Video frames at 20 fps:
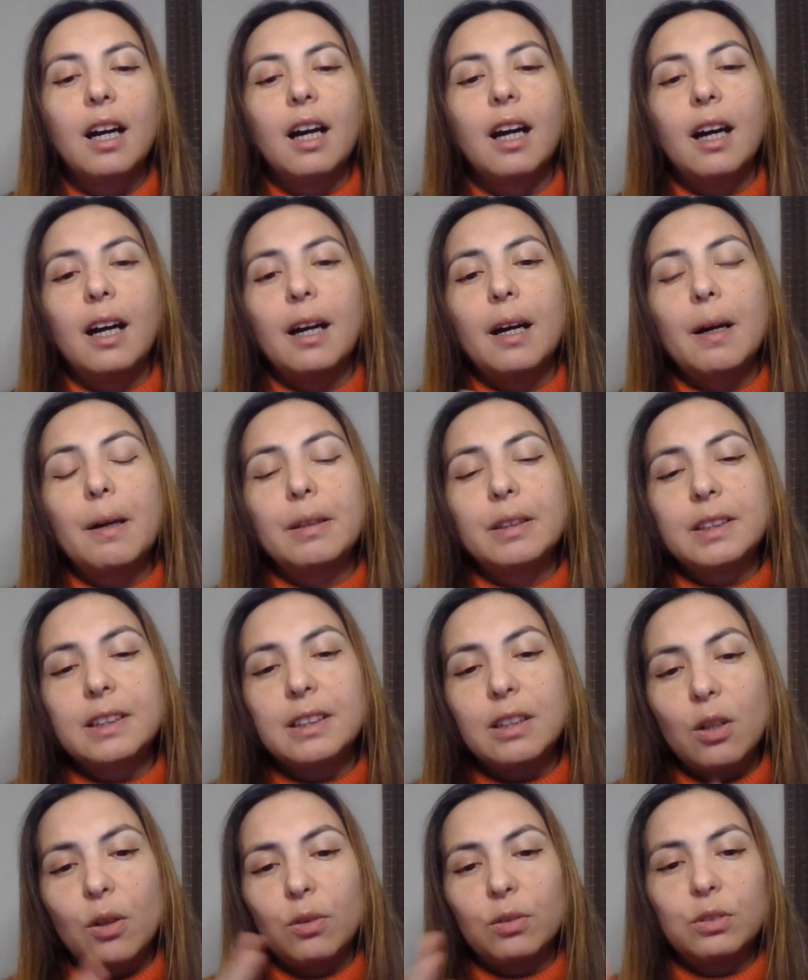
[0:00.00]

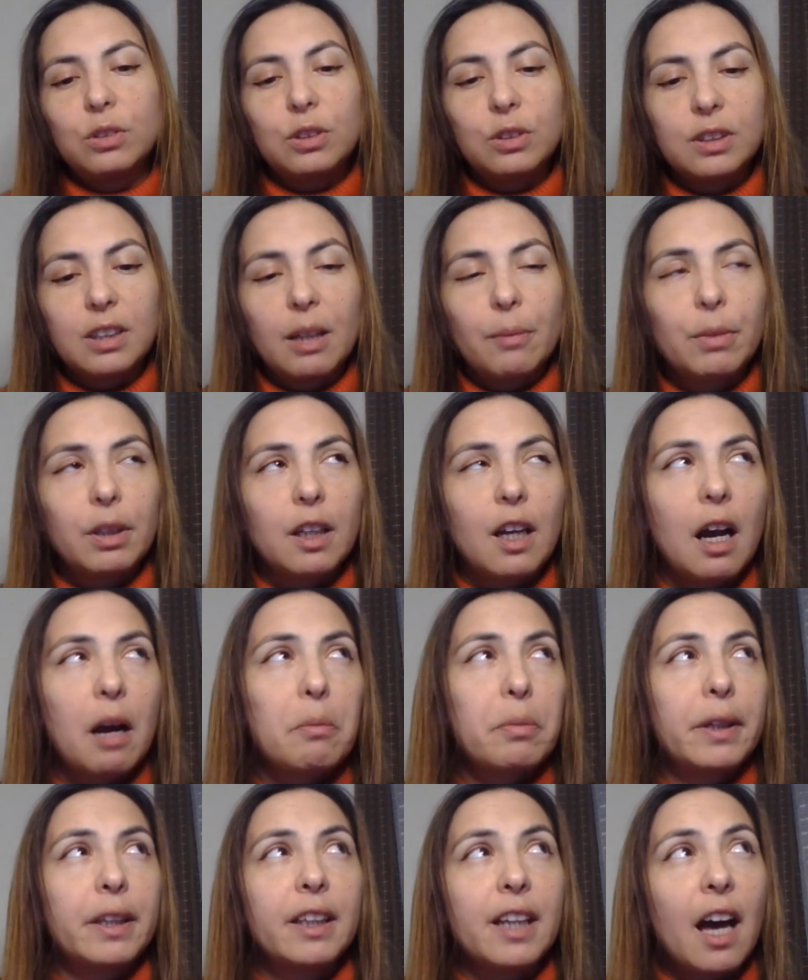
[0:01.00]
So to sum it
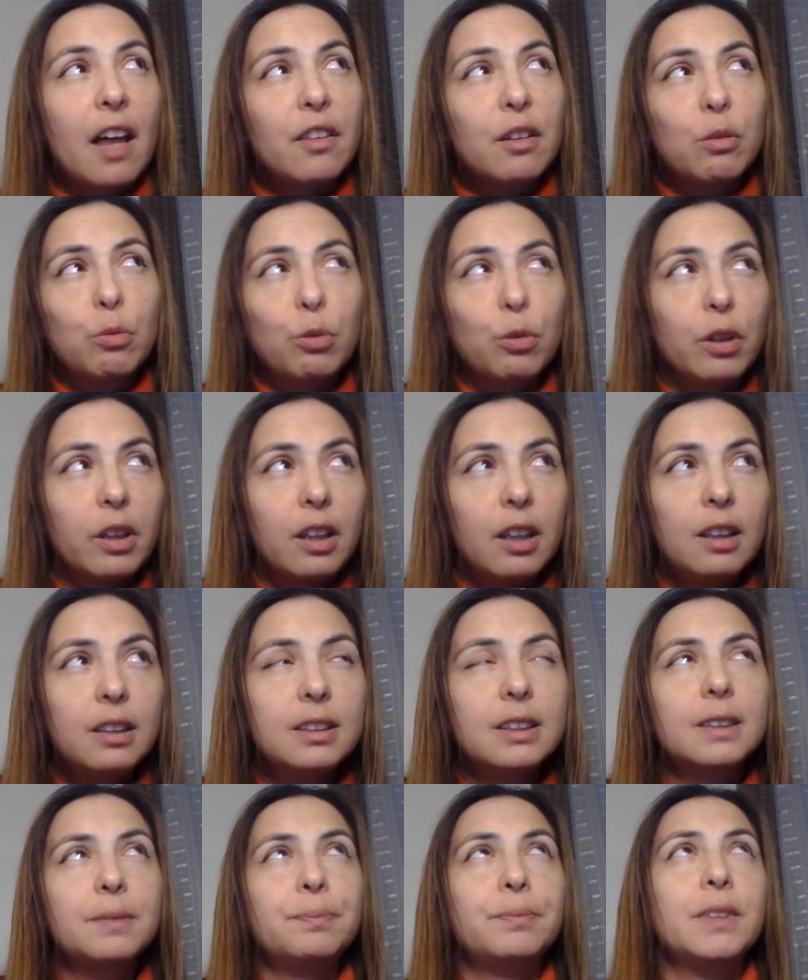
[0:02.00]
up, in other
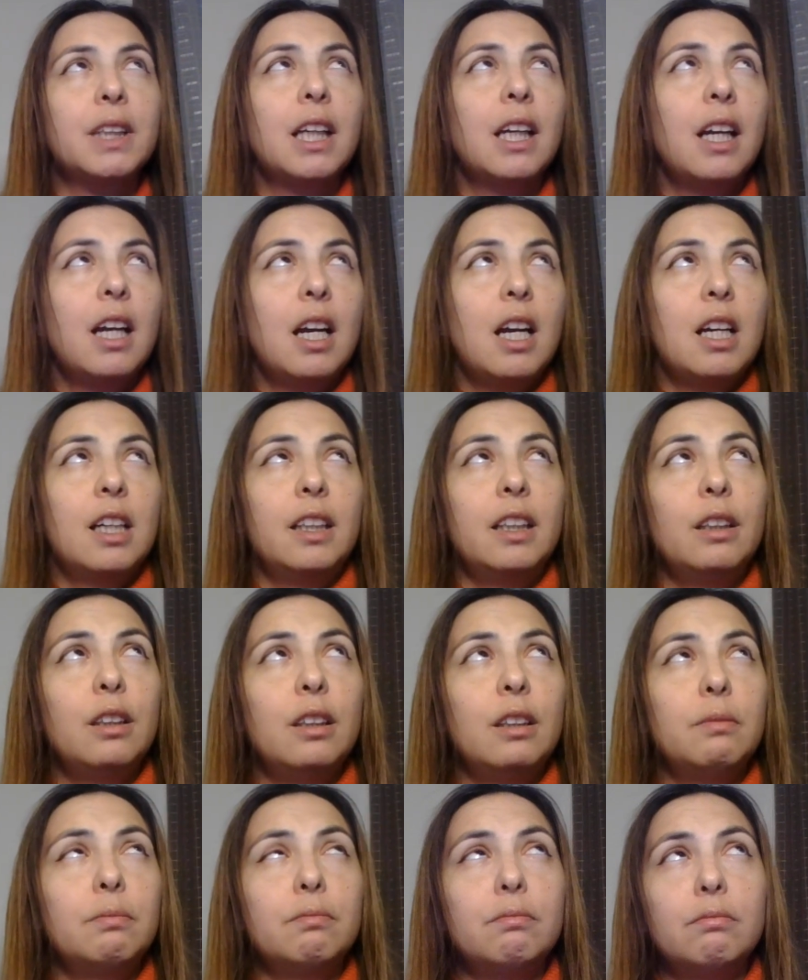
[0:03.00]
words,
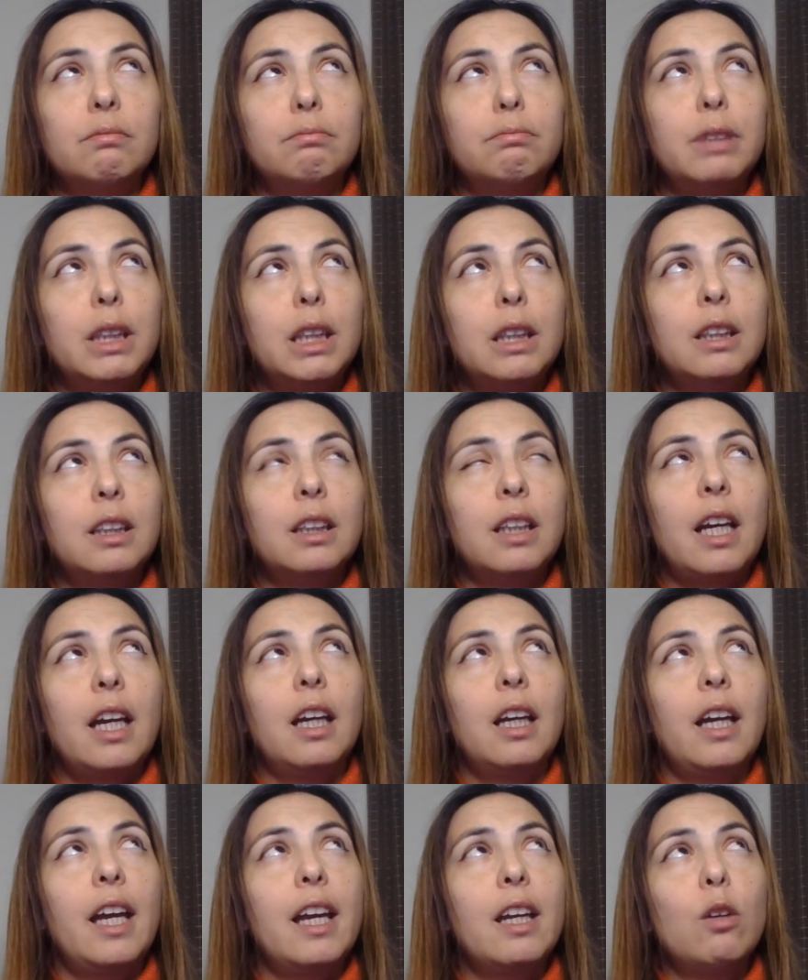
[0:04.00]
in
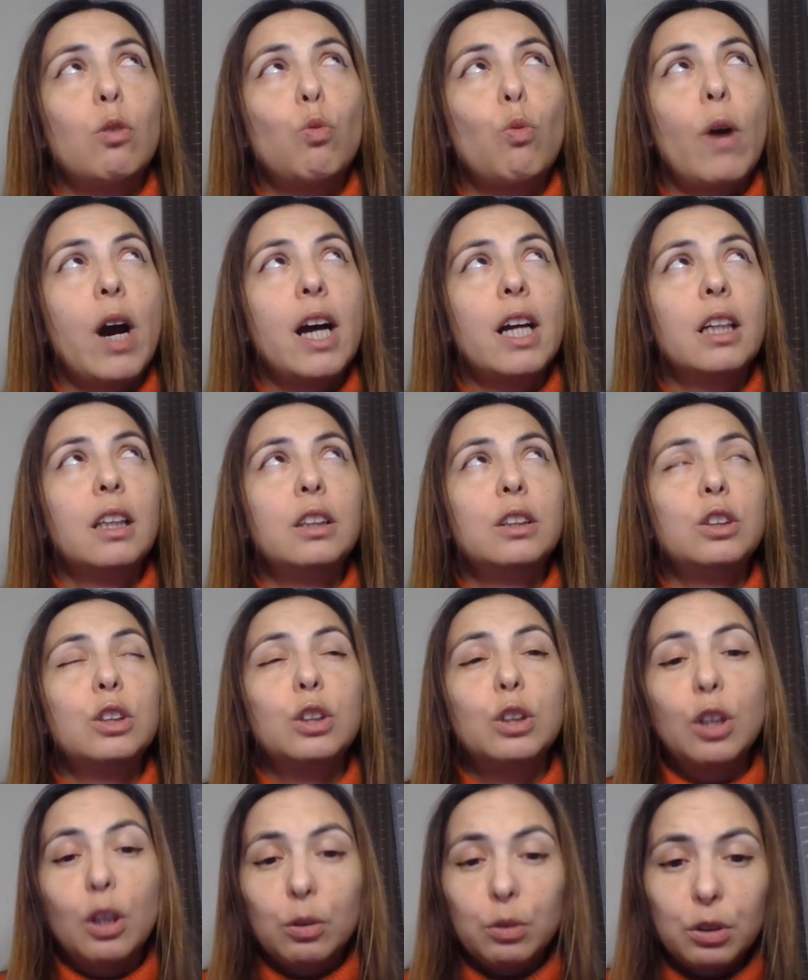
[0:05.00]
A1,
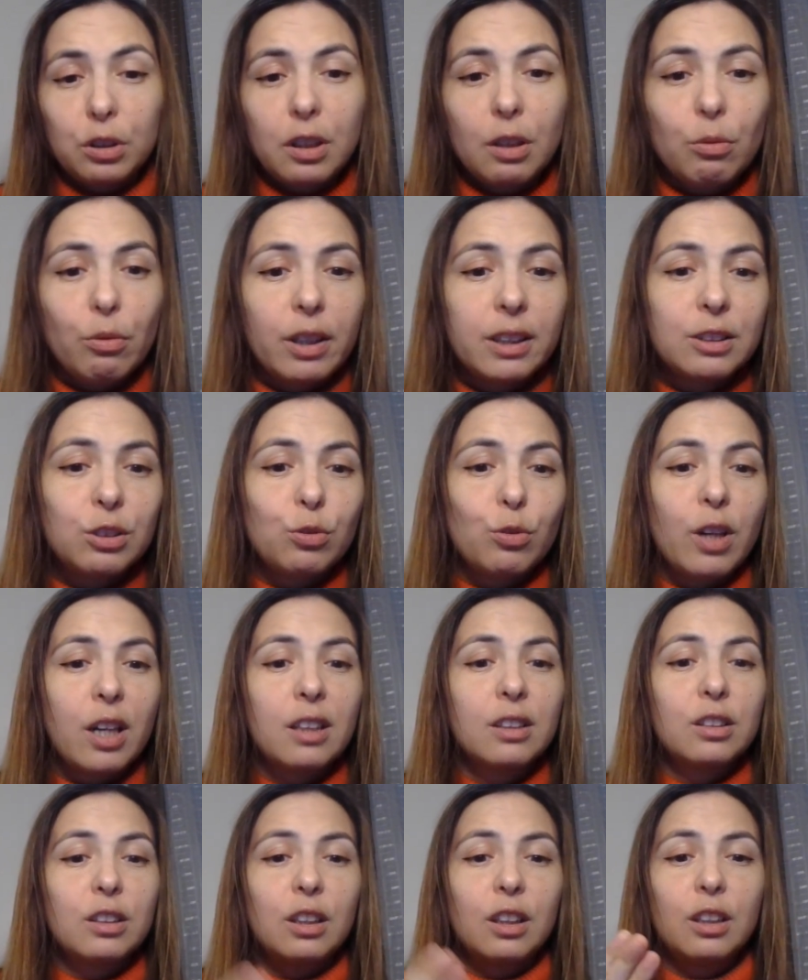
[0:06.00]
you go to the
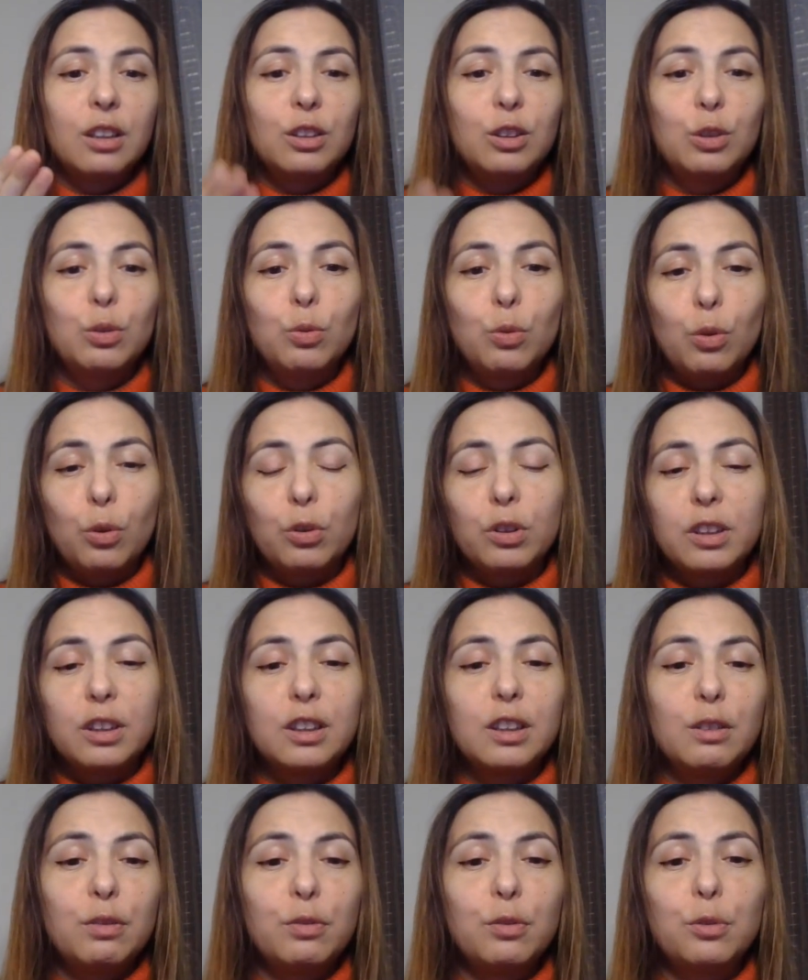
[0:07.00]
restaurant, you
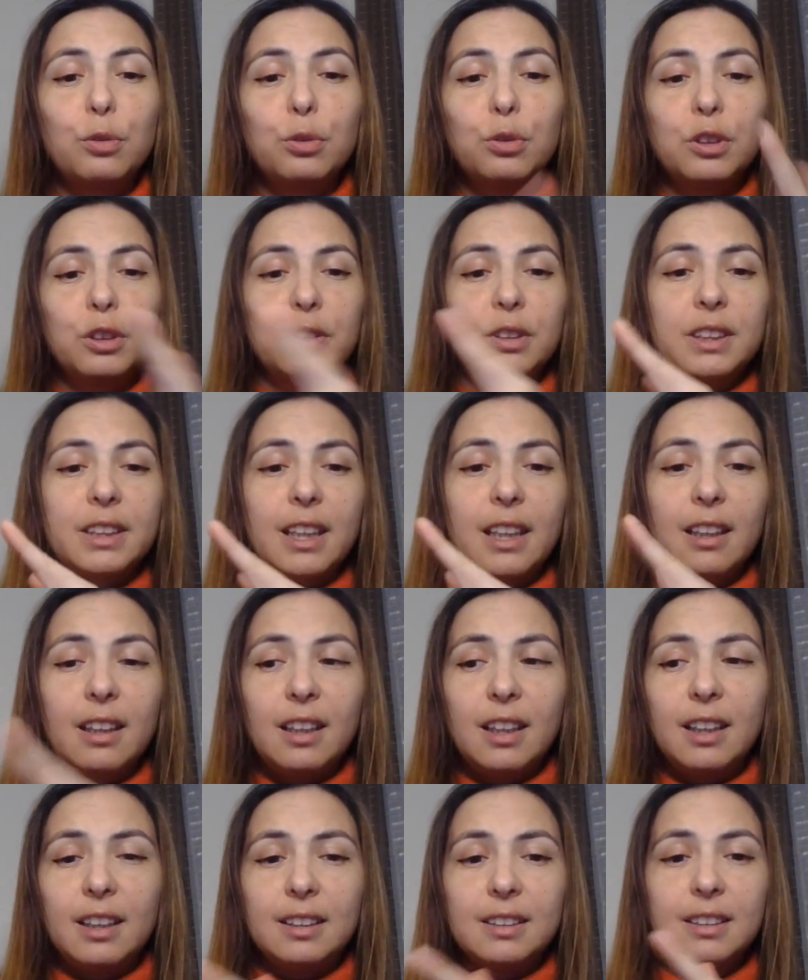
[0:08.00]
order the food, you say
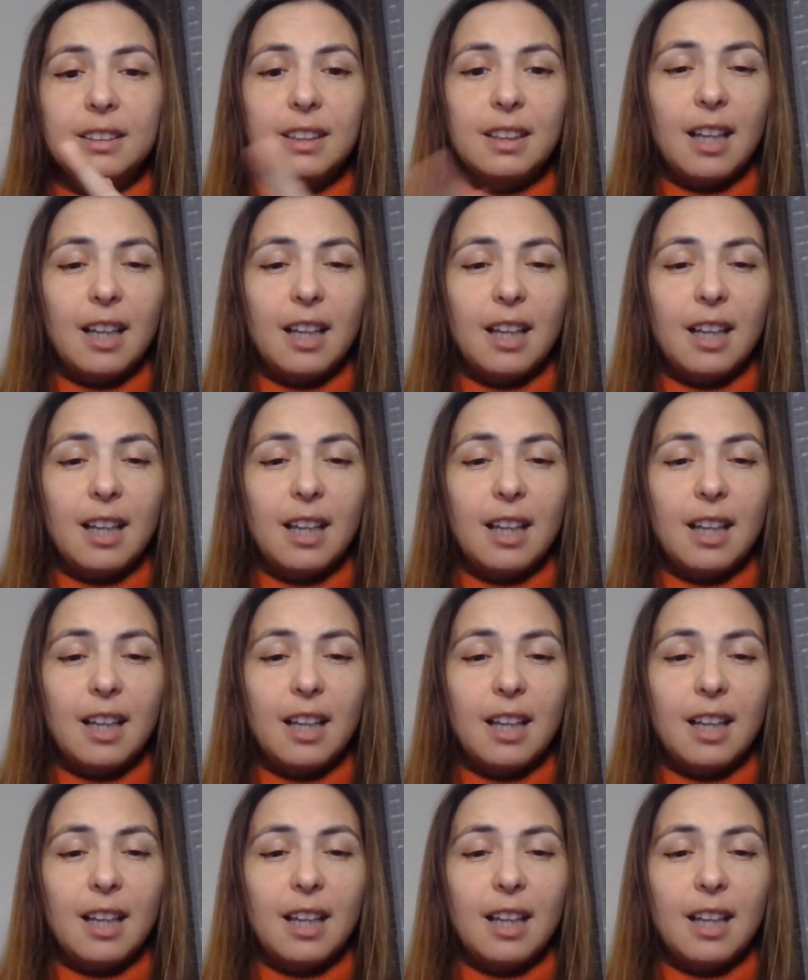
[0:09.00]
this,